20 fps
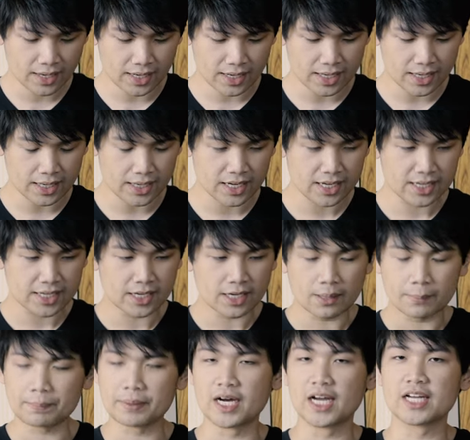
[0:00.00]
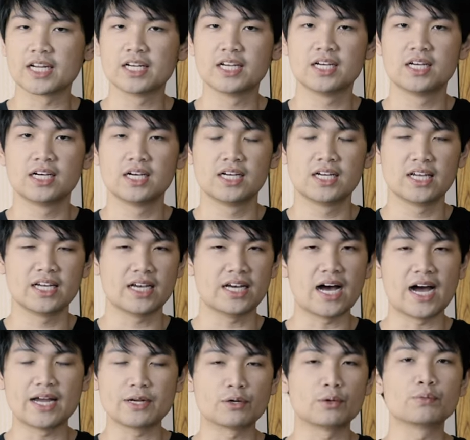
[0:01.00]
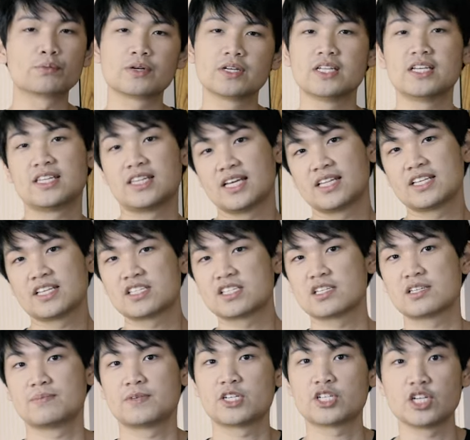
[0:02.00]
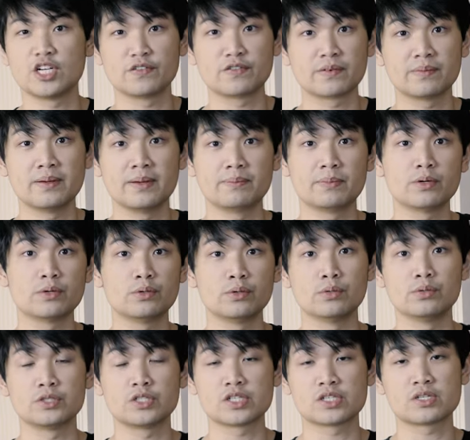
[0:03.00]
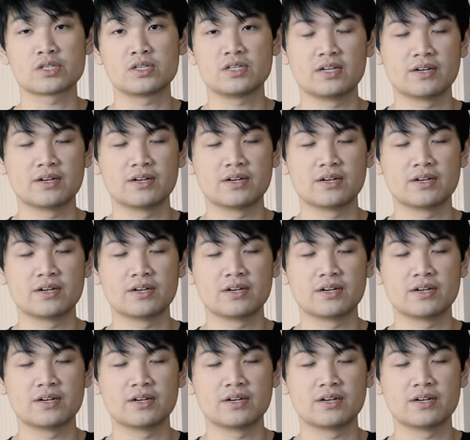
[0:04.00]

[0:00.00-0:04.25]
Uh, but I don't really think this is a machine for people who just,